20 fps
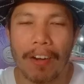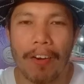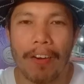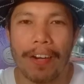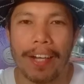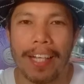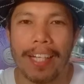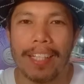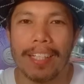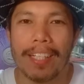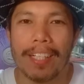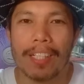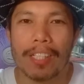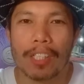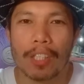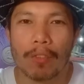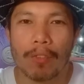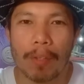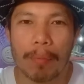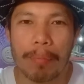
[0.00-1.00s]
Okay,
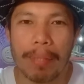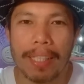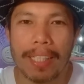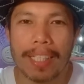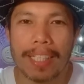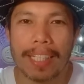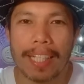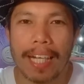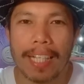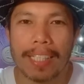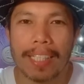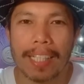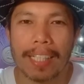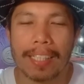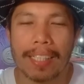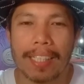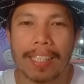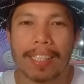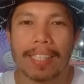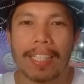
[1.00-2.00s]
so we'll be discussing
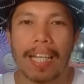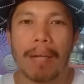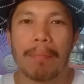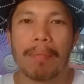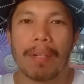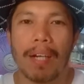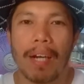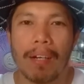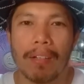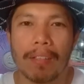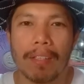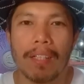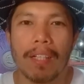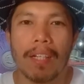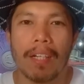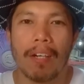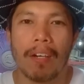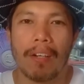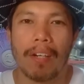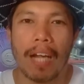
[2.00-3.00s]
this time around
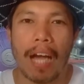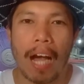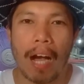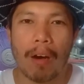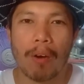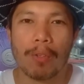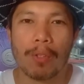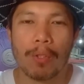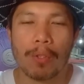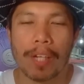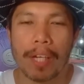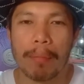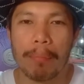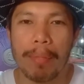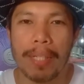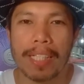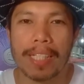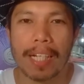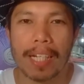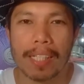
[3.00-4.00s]
on how you can
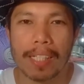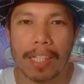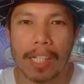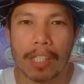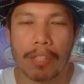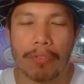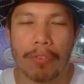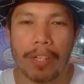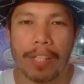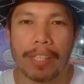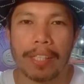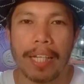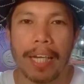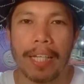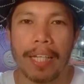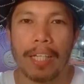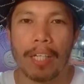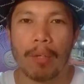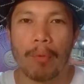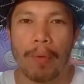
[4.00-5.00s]
be successful in
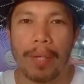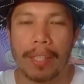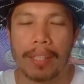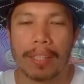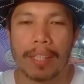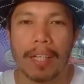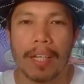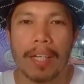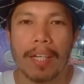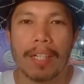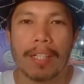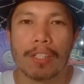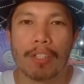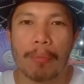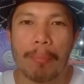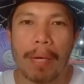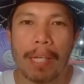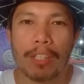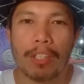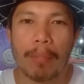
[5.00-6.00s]
gaining weight. So
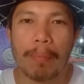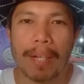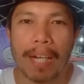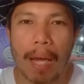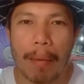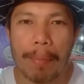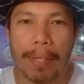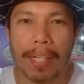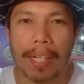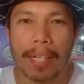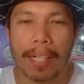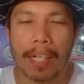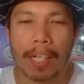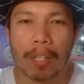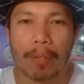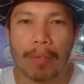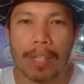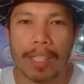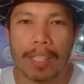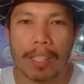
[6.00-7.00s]
medyo marami
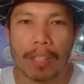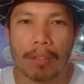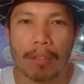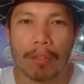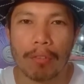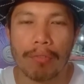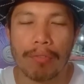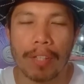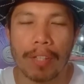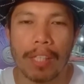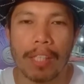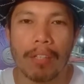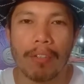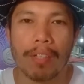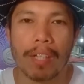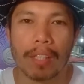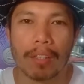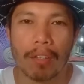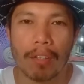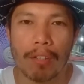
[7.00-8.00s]
nag-request nitong video
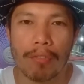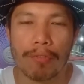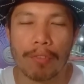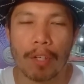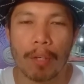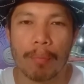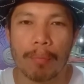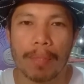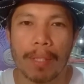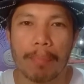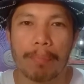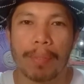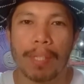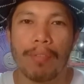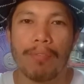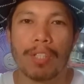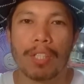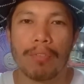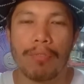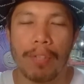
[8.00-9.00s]
na to from the
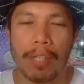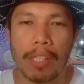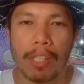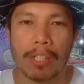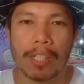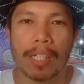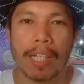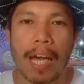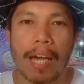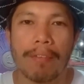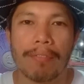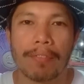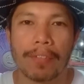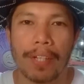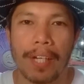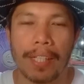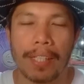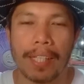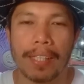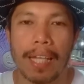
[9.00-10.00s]
previous videos that I've
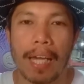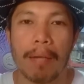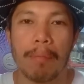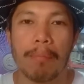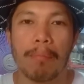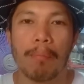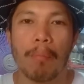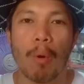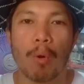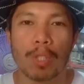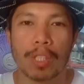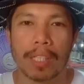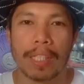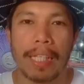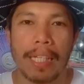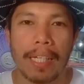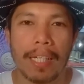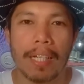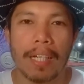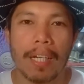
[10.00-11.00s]
created dahil
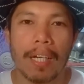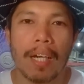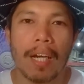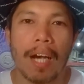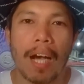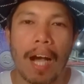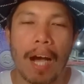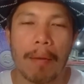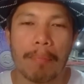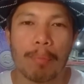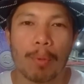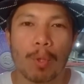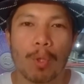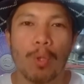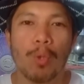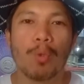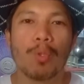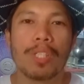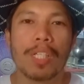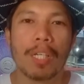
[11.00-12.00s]
mostly puro
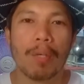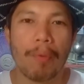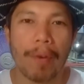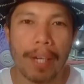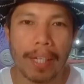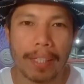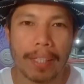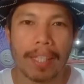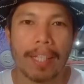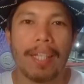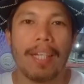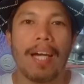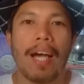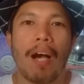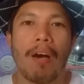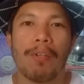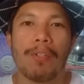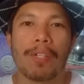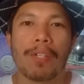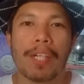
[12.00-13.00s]
losing weight,
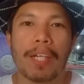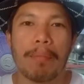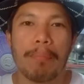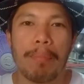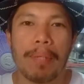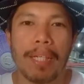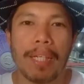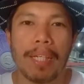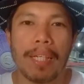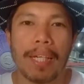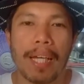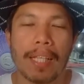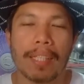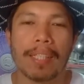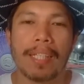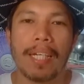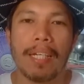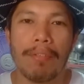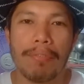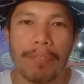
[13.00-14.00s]
how you can be
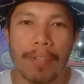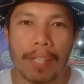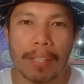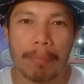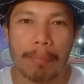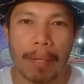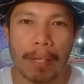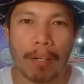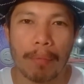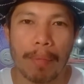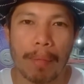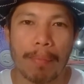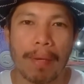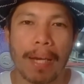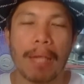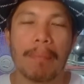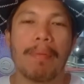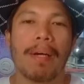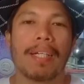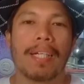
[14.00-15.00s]
healthy and fit, pero may
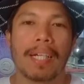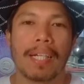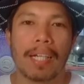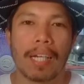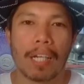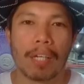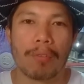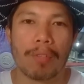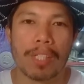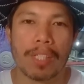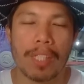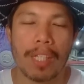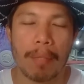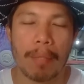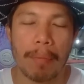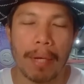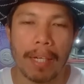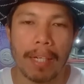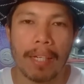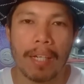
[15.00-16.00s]
mga ibang nagre-request din
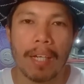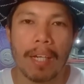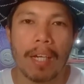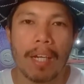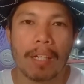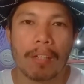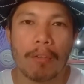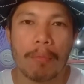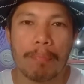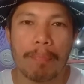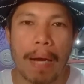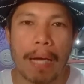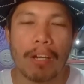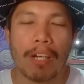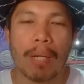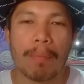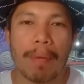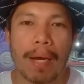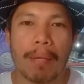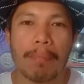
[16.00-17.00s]
naman kung
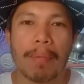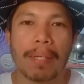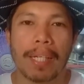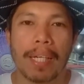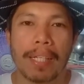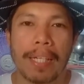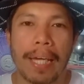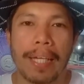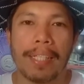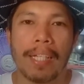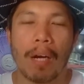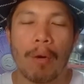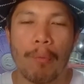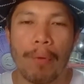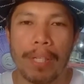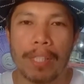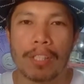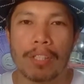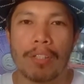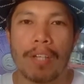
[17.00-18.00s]
paano naman mag-gain ng
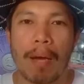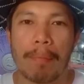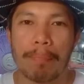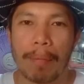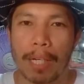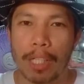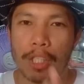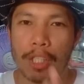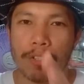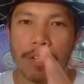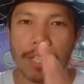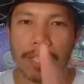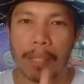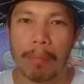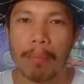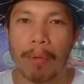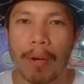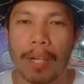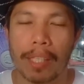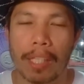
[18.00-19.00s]
weight. So napakaswerte
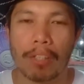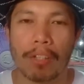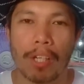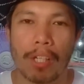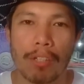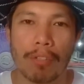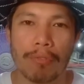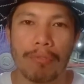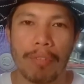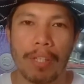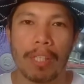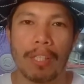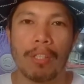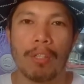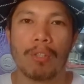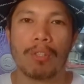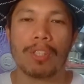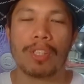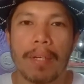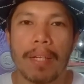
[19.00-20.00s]
mo at ito na yung
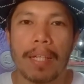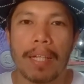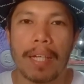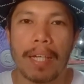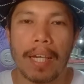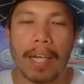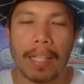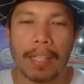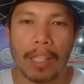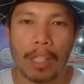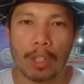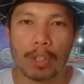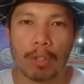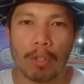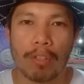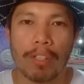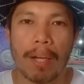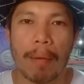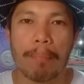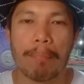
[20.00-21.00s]
video
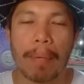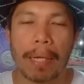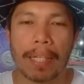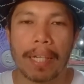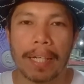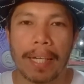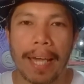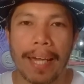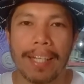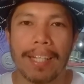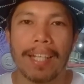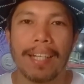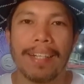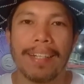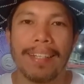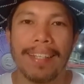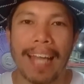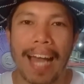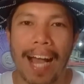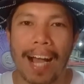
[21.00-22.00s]
edition ng pag-gain
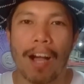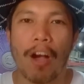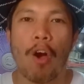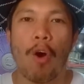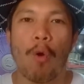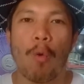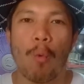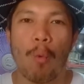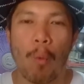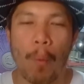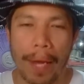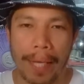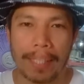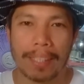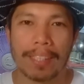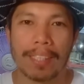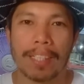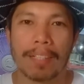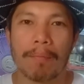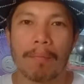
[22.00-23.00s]
ng
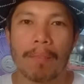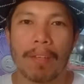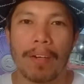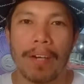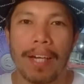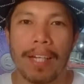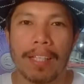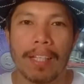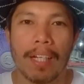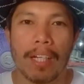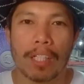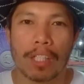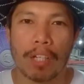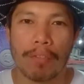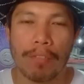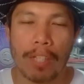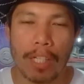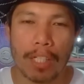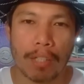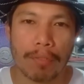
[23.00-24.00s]
weight. Alright, so
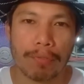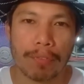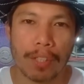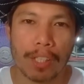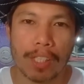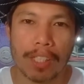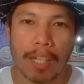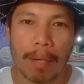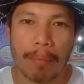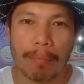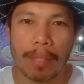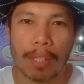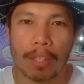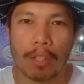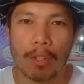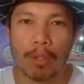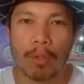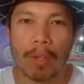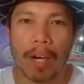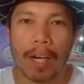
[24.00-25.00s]
if this is the first time that
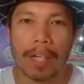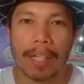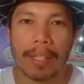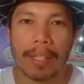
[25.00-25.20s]
you are